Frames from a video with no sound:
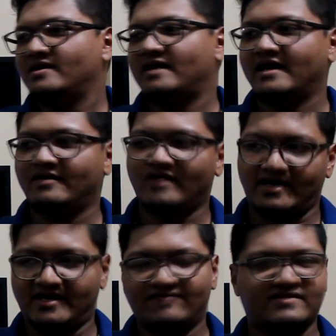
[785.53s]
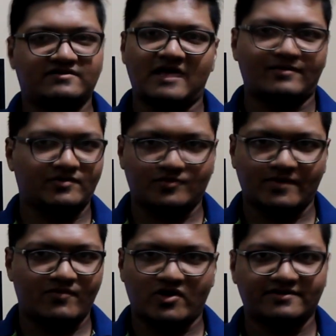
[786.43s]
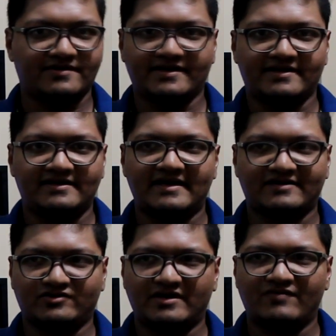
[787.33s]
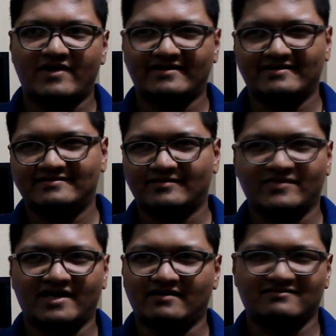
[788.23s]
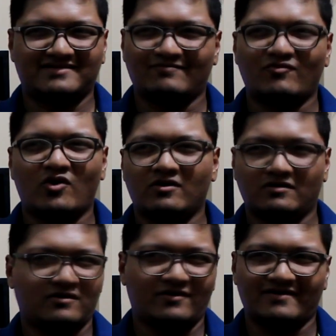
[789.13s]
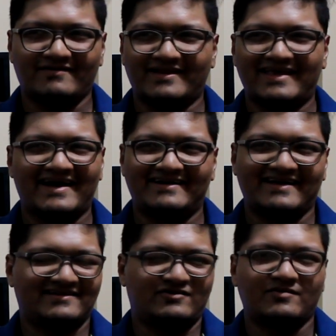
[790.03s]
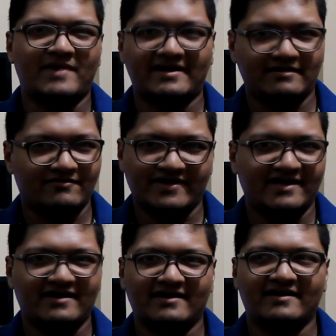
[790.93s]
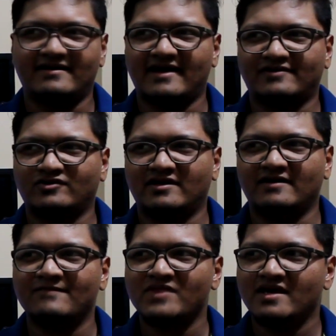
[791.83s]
I gave this laptop to my brother, and he actually rendered some ball on really high texture on Mental Ray, and it actually